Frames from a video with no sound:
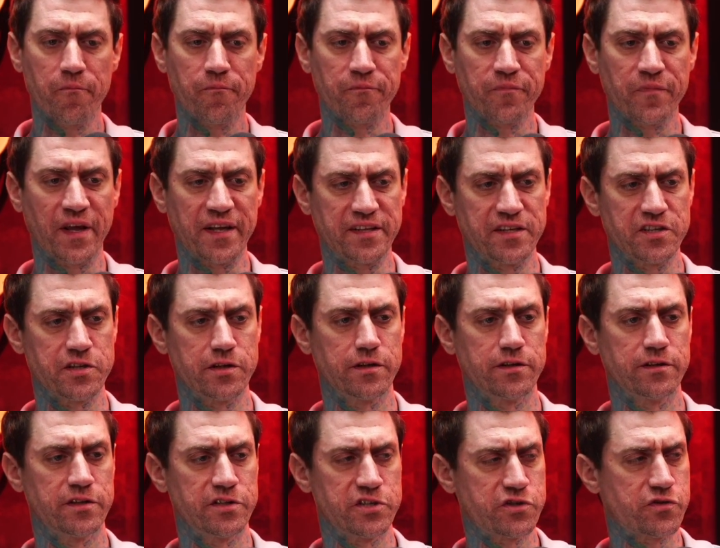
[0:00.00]
like
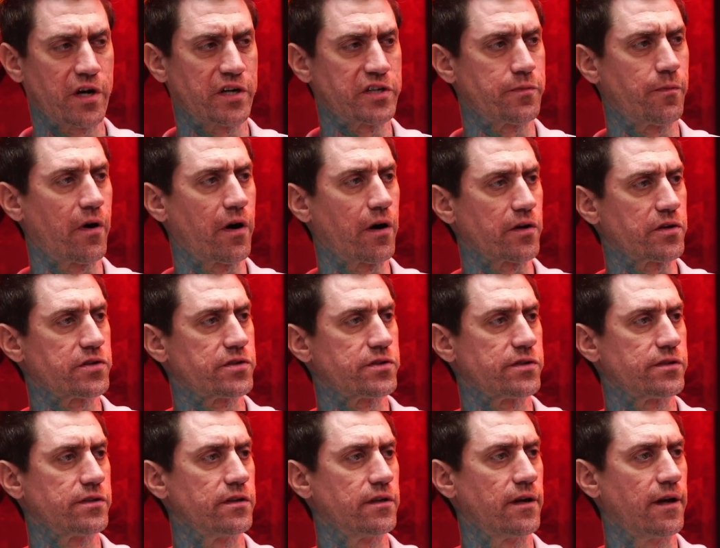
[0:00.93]
the stretch
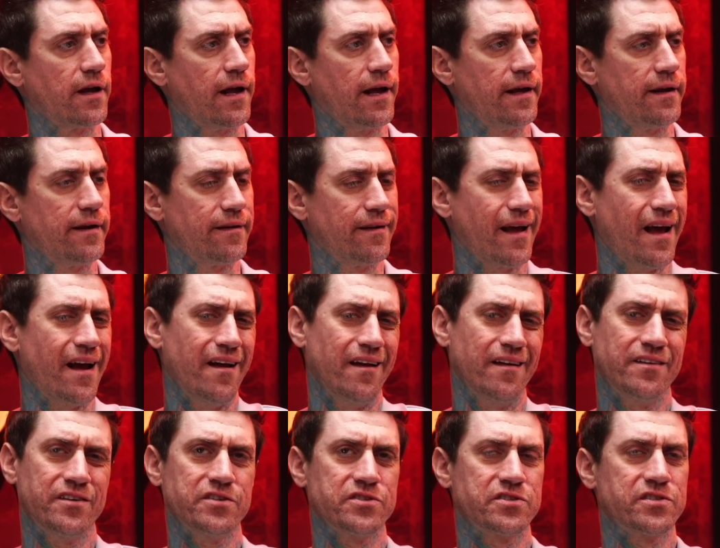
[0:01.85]
marks, and
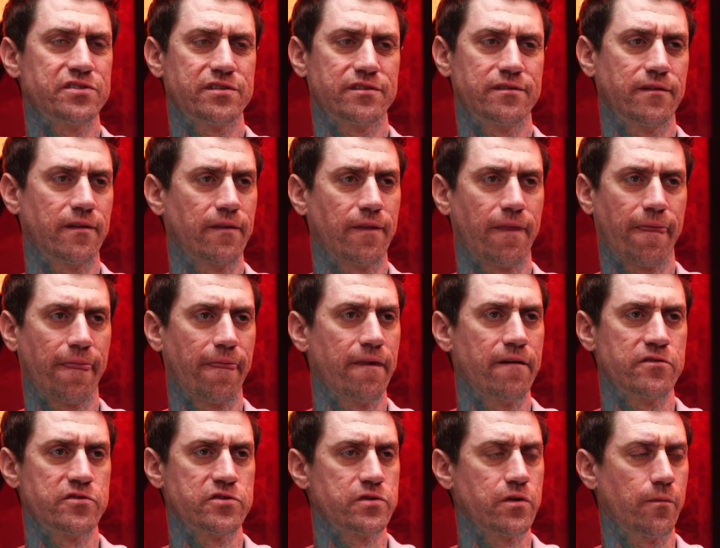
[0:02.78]
there's
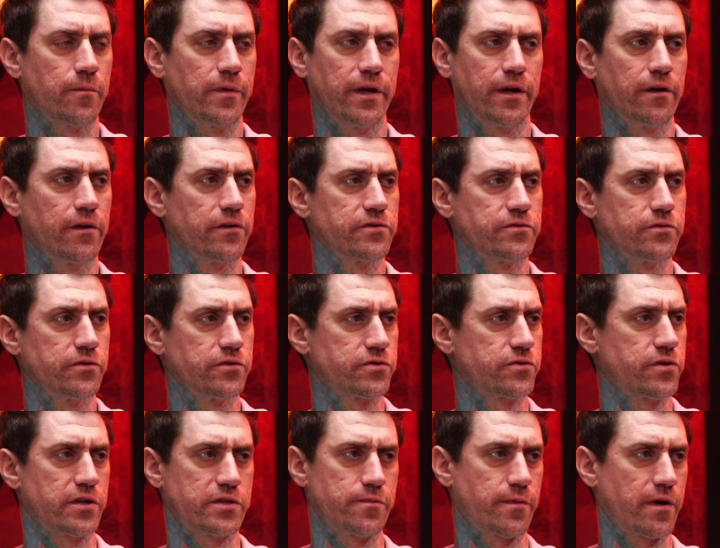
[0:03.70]
so many girls doing
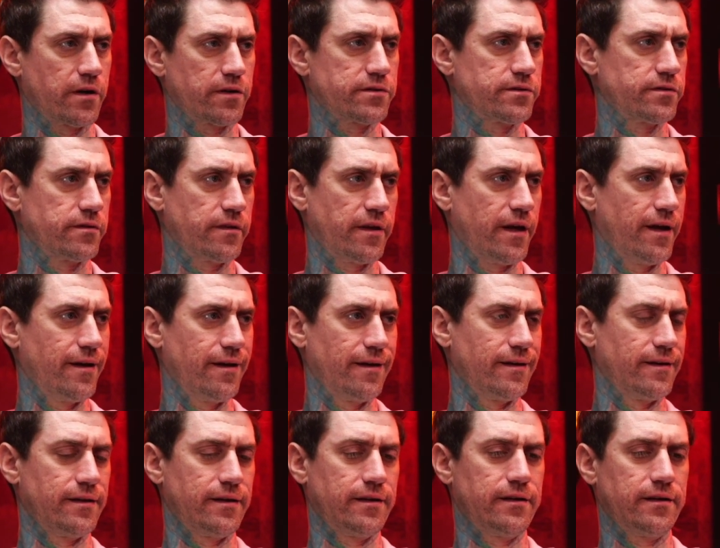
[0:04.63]
stretch marks that
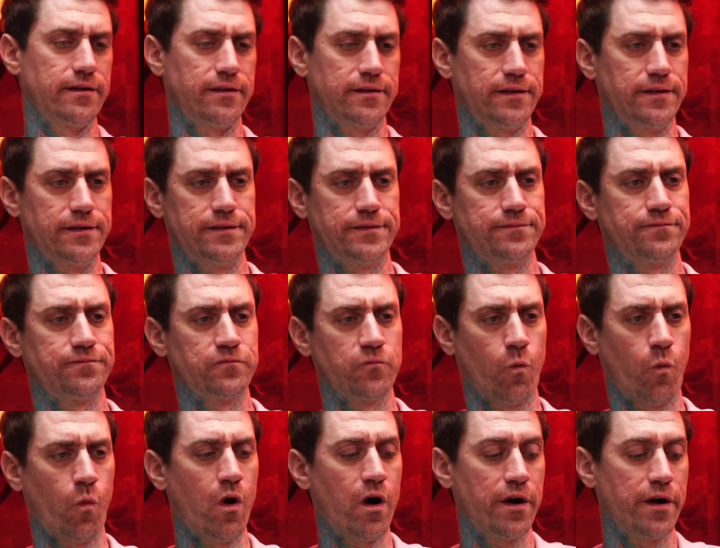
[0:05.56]

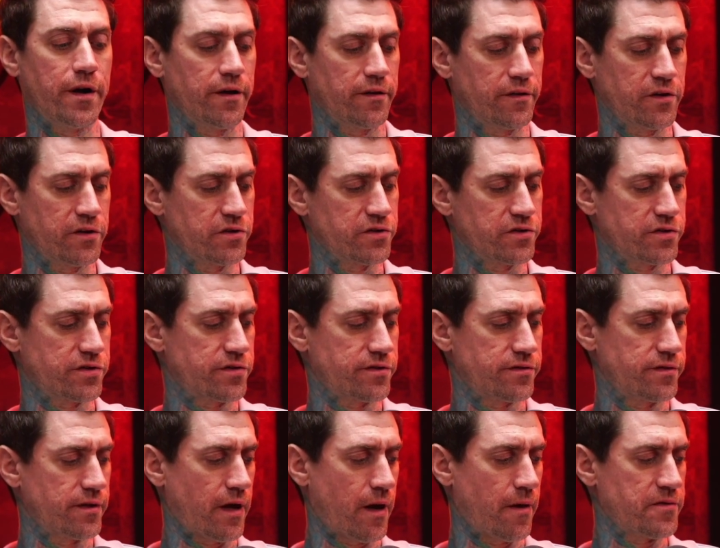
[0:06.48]
one,
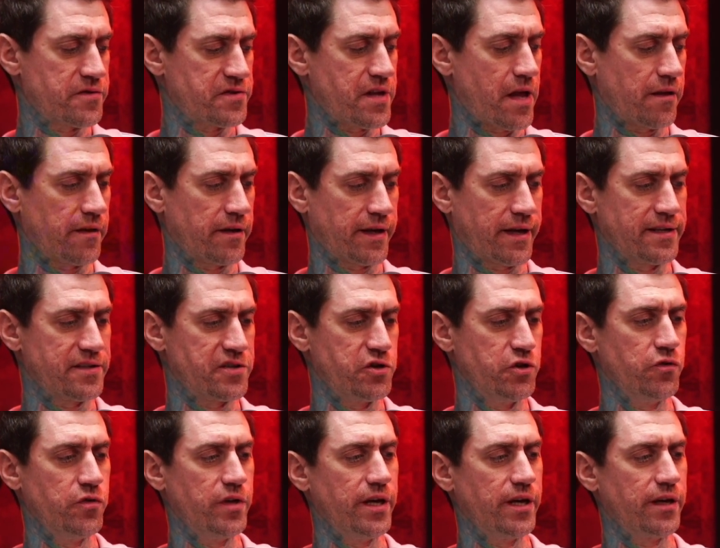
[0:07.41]
it's not like it's
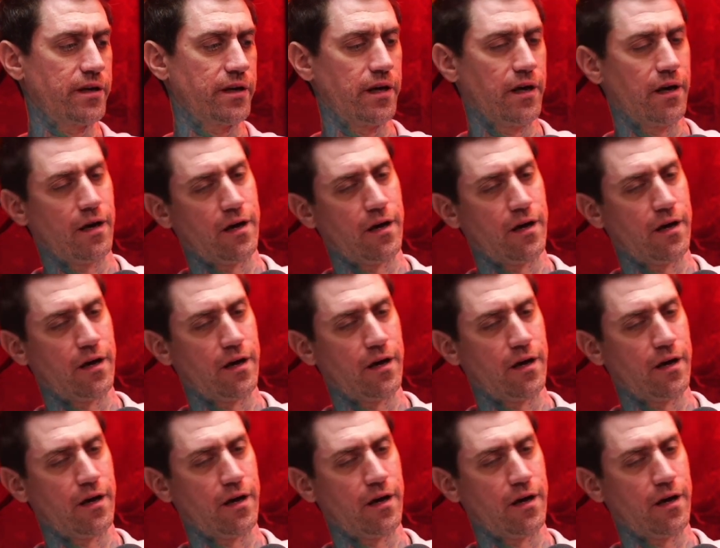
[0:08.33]
unique.